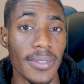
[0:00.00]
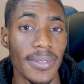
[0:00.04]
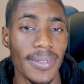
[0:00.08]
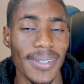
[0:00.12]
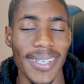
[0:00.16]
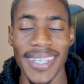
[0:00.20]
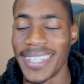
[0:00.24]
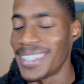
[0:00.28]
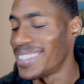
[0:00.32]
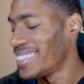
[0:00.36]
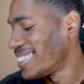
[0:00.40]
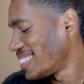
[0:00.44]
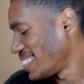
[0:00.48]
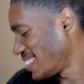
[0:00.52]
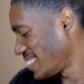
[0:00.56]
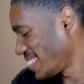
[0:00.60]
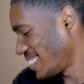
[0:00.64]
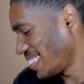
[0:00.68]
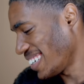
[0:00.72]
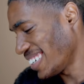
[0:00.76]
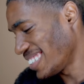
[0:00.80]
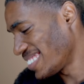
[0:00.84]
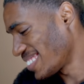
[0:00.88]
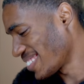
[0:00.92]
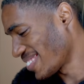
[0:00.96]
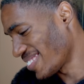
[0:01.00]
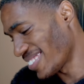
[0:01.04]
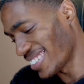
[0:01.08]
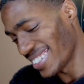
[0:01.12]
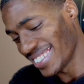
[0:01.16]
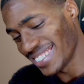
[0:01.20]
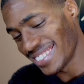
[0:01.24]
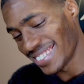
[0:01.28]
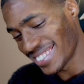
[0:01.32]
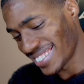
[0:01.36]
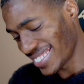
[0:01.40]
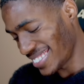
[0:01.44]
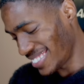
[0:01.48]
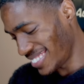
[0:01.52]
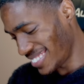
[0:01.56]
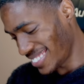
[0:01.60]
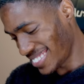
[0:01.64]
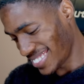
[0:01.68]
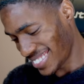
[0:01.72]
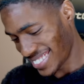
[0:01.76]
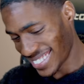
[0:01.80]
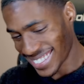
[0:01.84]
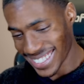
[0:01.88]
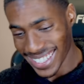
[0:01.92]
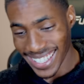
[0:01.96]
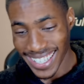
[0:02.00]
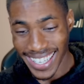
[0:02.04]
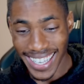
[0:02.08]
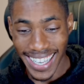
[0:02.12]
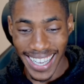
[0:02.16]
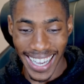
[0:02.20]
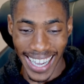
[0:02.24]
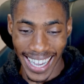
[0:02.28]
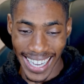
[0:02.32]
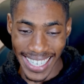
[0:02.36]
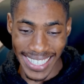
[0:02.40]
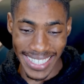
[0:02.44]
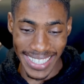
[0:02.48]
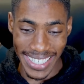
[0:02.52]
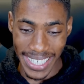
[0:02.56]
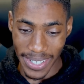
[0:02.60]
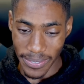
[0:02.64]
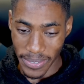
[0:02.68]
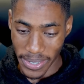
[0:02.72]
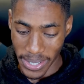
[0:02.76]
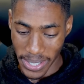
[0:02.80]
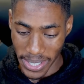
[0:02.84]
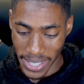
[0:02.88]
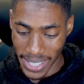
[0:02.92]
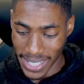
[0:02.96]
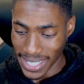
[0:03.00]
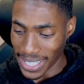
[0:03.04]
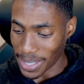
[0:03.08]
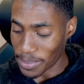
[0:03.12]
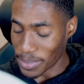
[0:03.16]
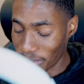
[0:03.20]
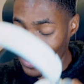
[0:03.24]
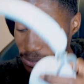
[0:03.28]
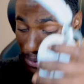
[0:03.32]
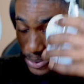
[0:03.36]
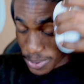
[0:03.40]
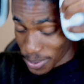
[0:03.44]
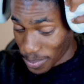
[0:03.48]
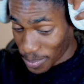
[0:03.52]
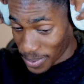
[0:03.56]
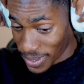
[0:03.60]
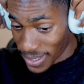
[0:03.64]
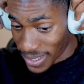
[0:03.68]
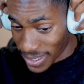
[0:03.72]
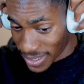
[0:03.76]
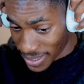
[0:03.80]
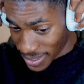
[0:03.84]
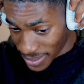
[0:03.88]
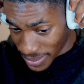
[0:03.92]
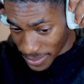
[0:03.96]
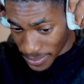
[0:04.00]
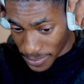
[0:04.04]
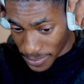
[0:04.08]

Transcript: That's crazy. I ain't never heard of that before, bro.